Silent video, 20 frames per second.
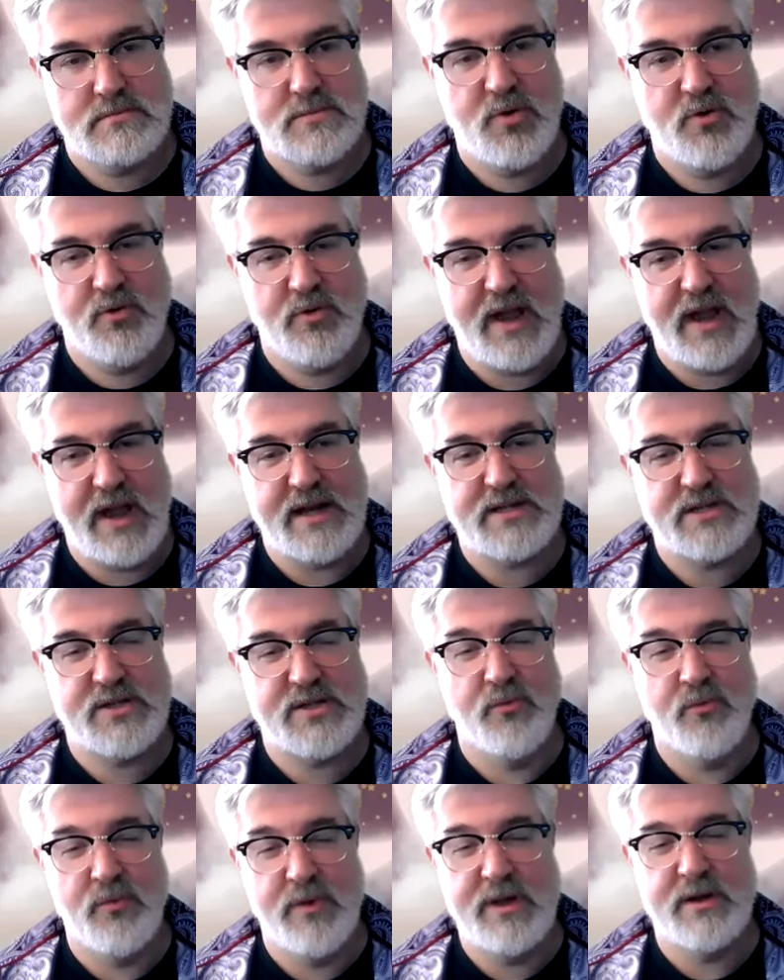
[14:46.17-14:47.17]
creates the
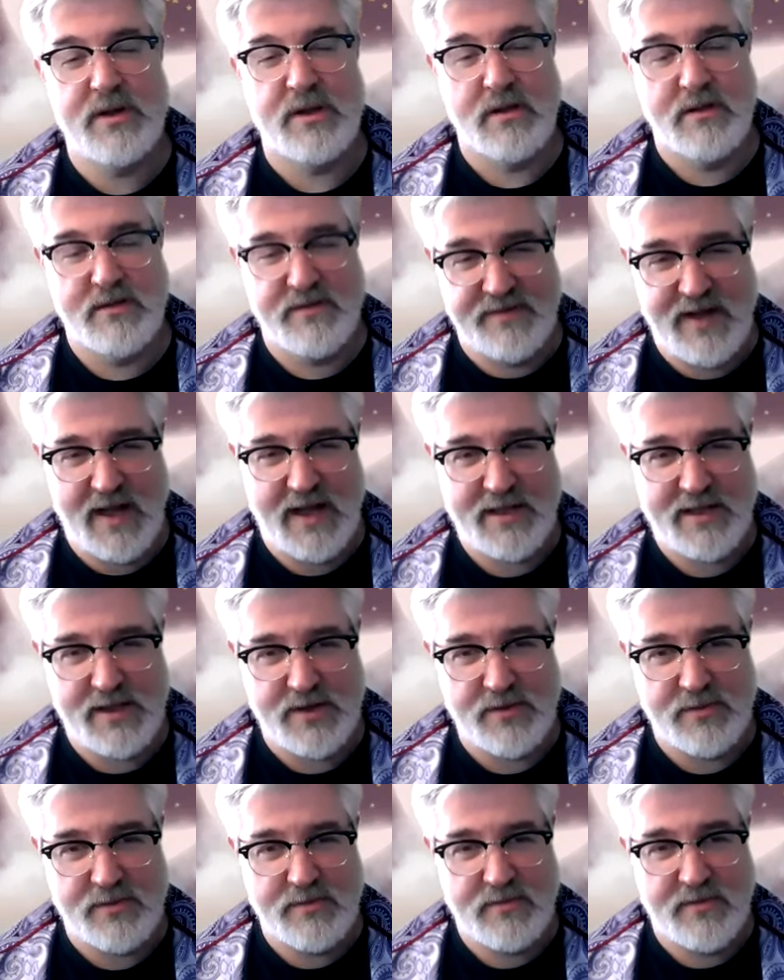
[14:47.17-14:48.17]
real
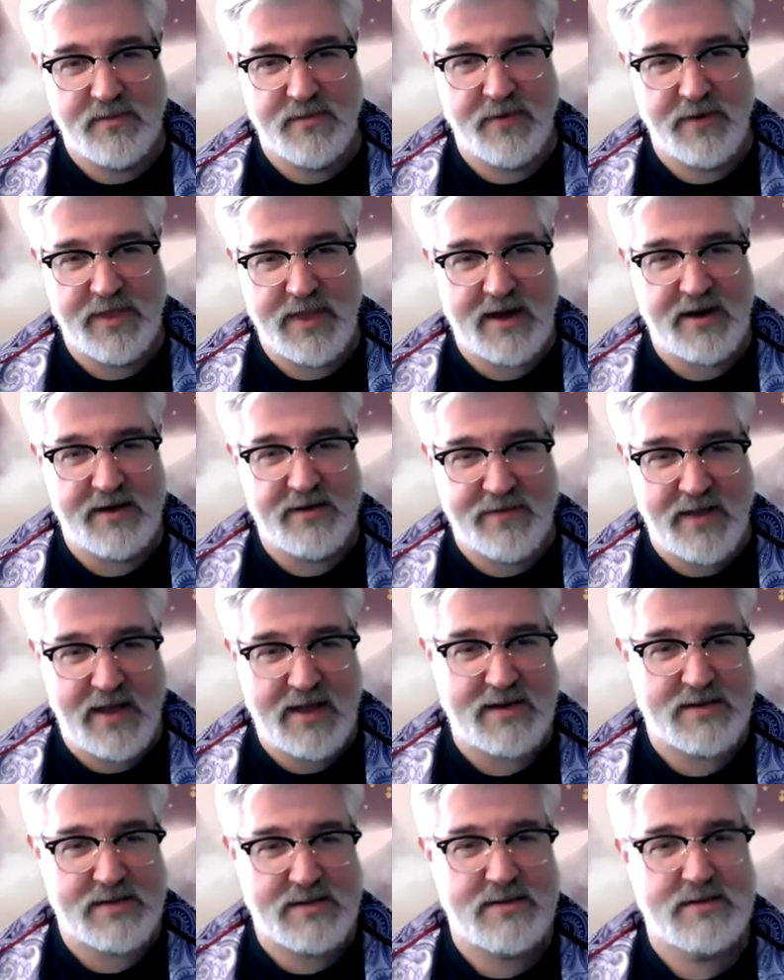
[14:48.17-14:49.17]
value for that an
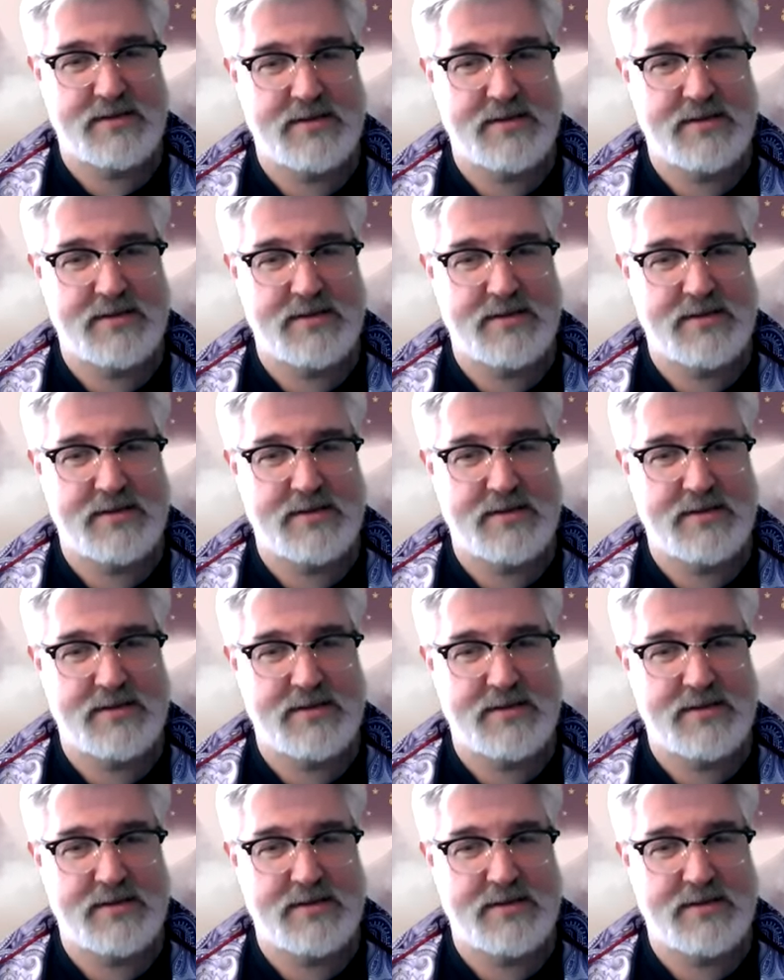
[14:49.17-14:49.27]
event.